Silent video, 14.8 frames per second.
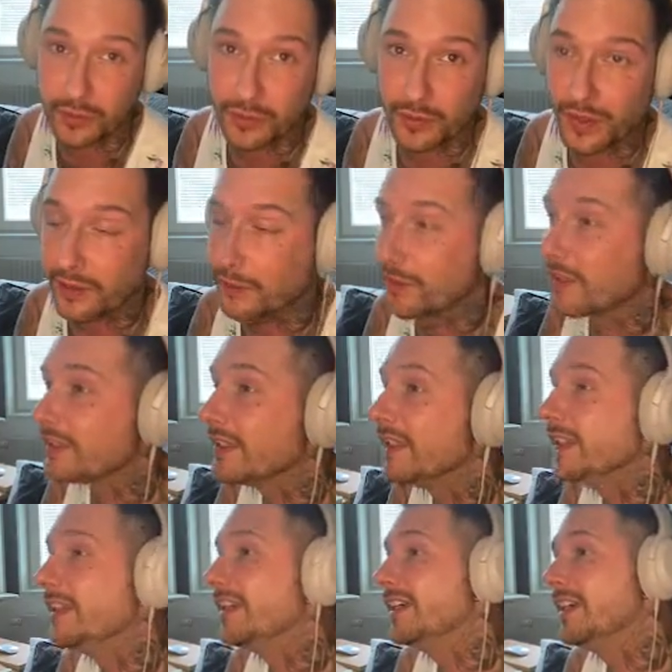you around.
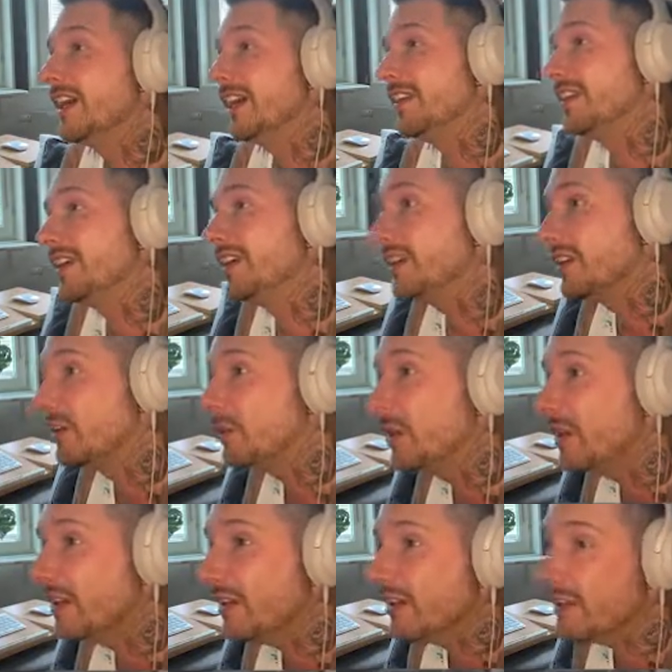And, you
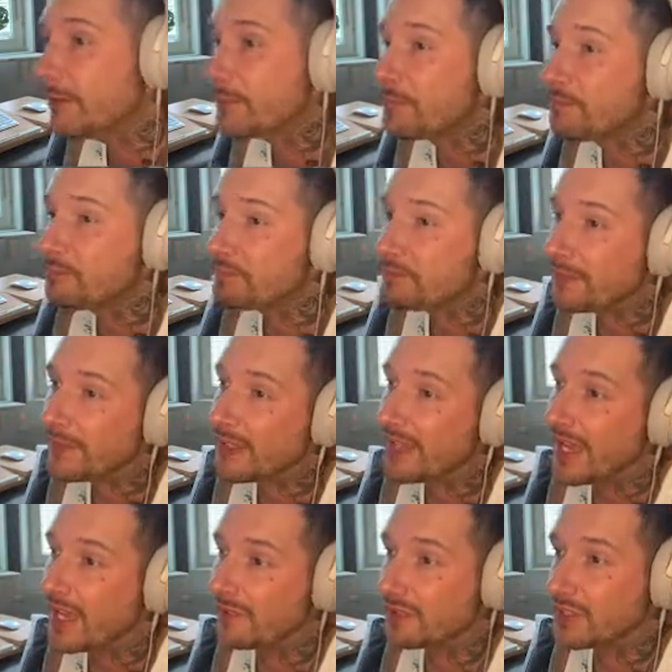know,
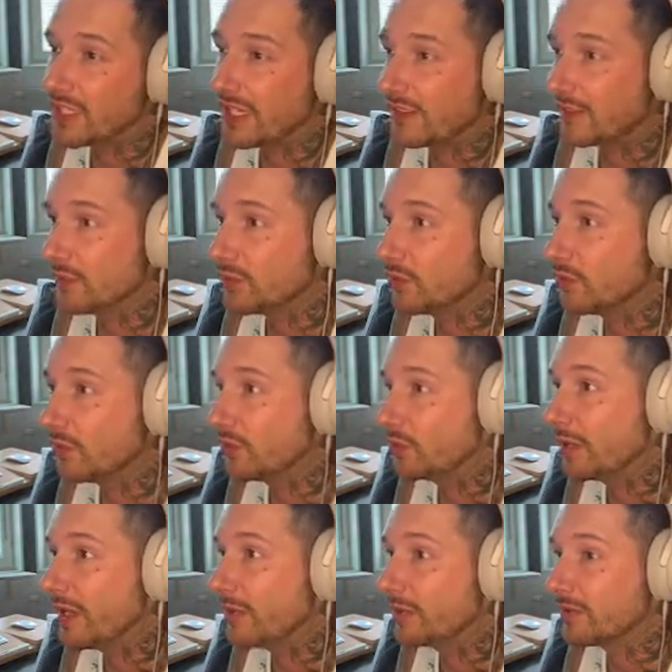have a chance to
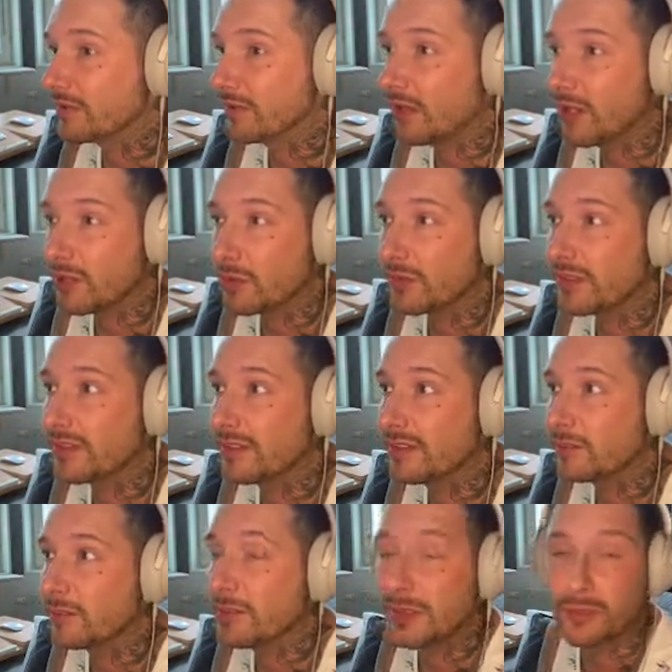be able to talk with
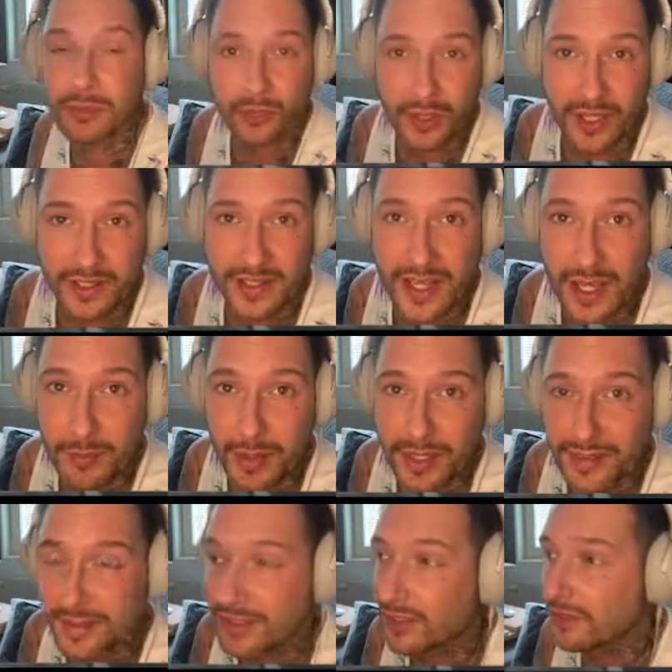people who like gaming
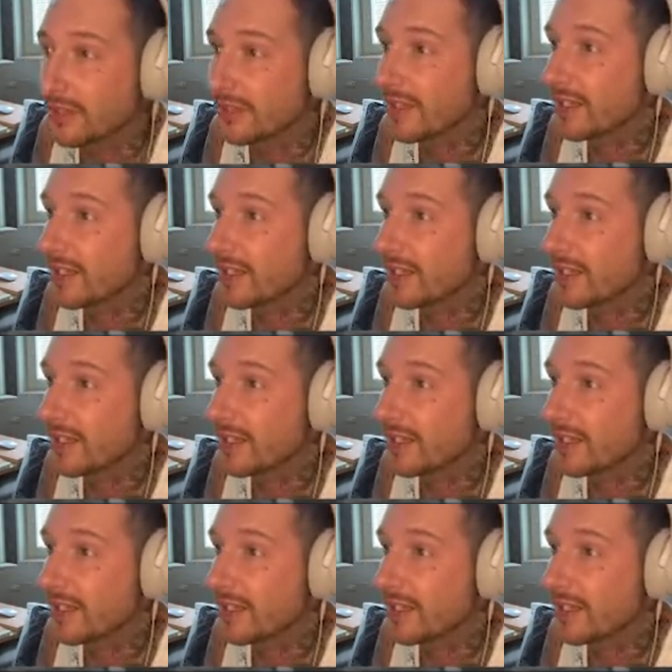and stuff like